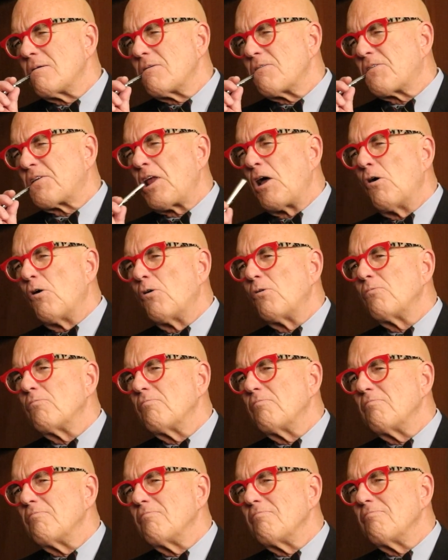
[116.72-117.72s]

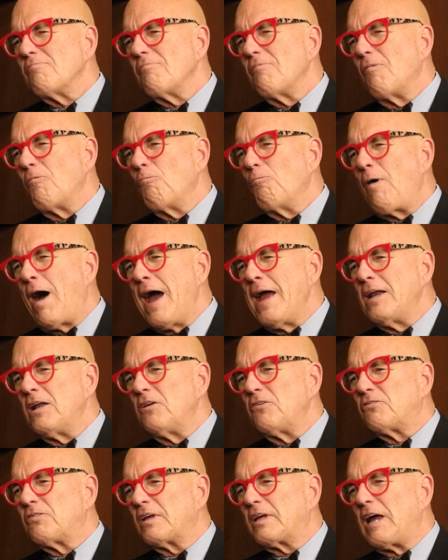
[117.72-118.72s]
So why
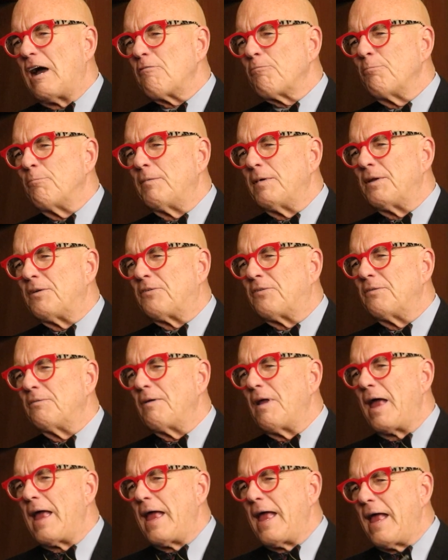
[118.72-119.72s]
is the government
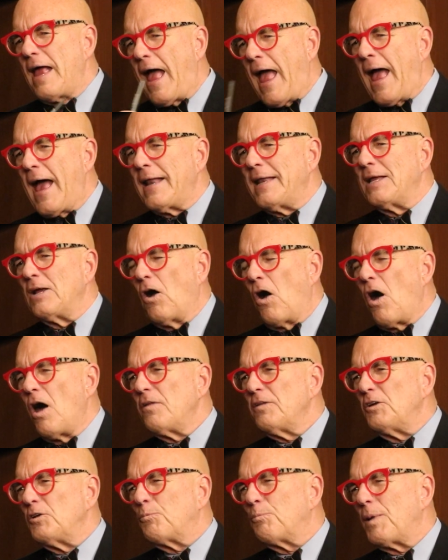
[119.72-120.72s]
adding
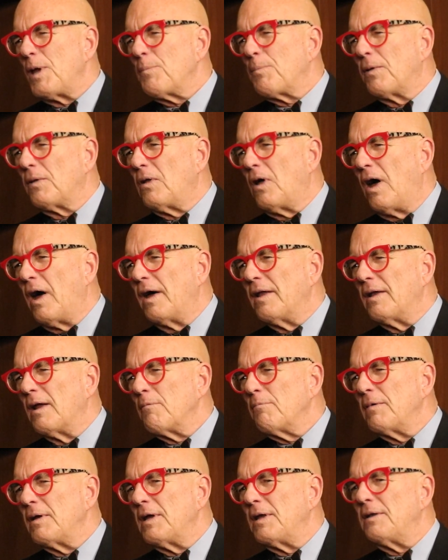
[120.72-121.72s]
all these people on?
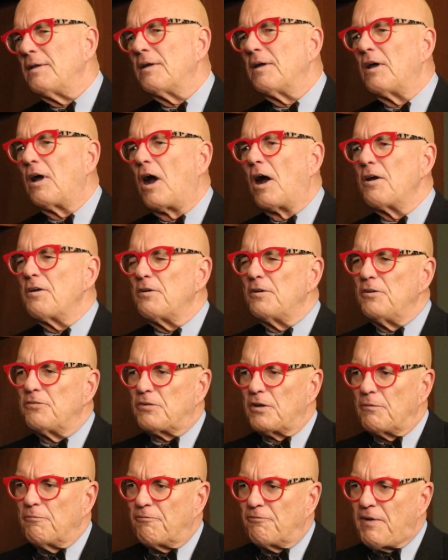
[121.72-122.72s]
I mean,
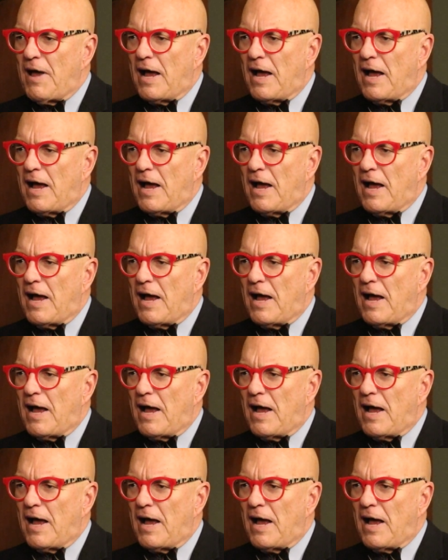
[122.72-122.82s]
is the